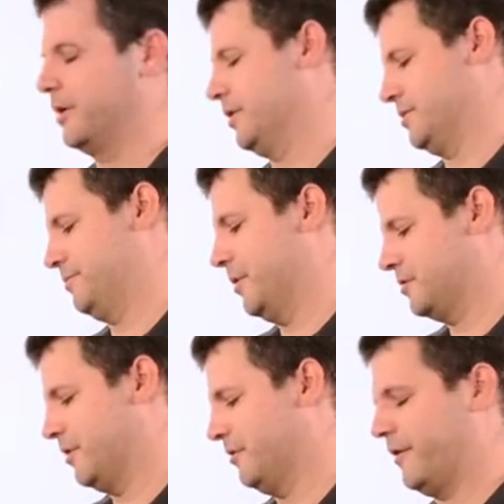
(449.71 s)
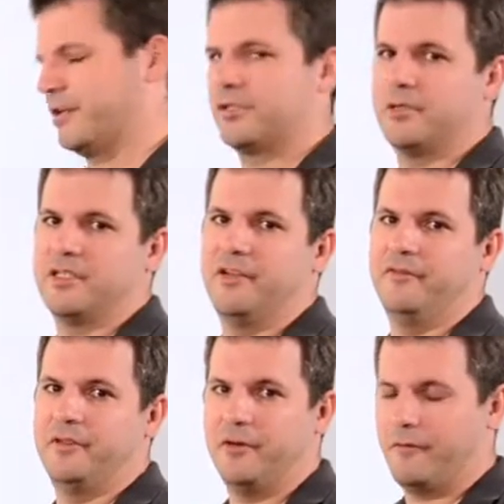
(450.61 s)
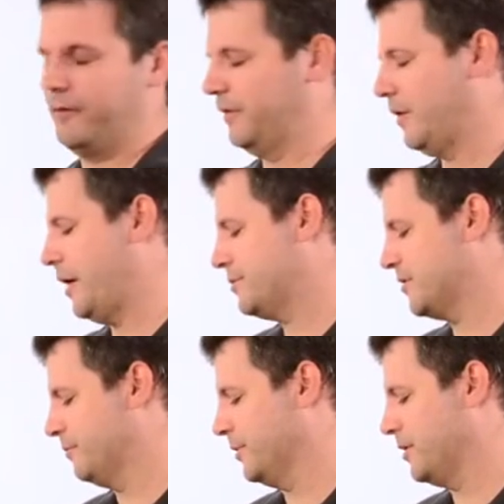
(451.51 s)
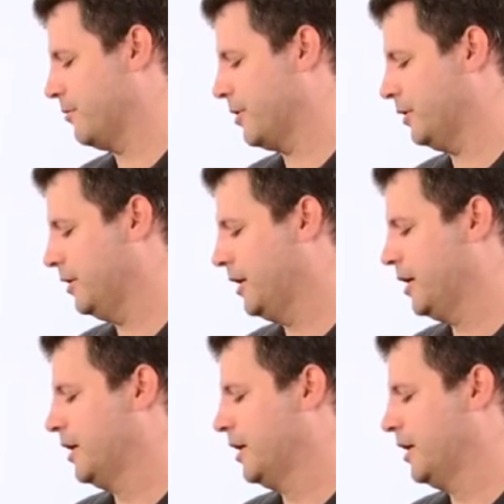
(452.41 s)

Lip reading: because most manufacturers have different types of material.